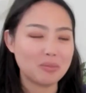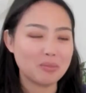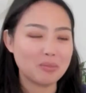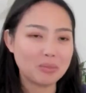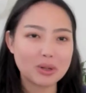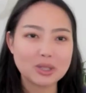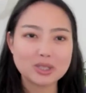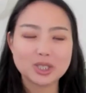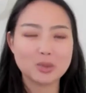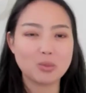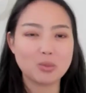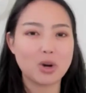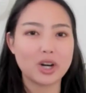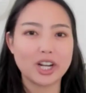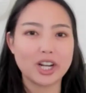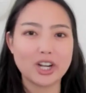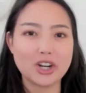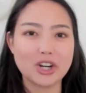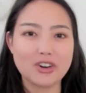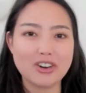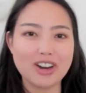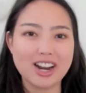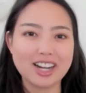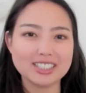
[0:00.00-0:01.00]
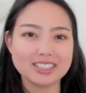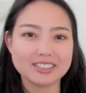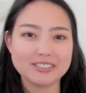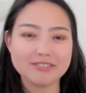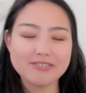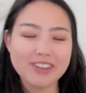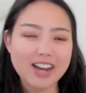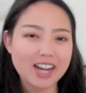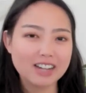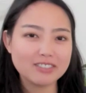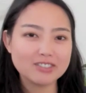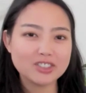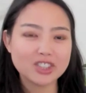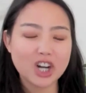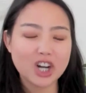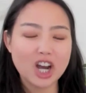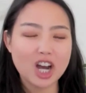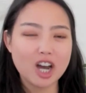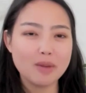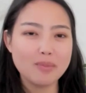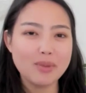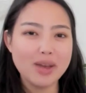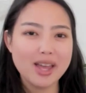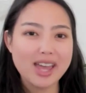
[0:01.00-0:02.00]
person working your 9 to 5
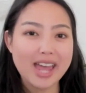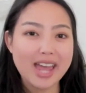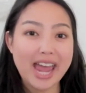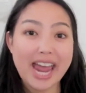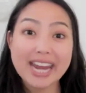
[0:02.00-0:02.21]
job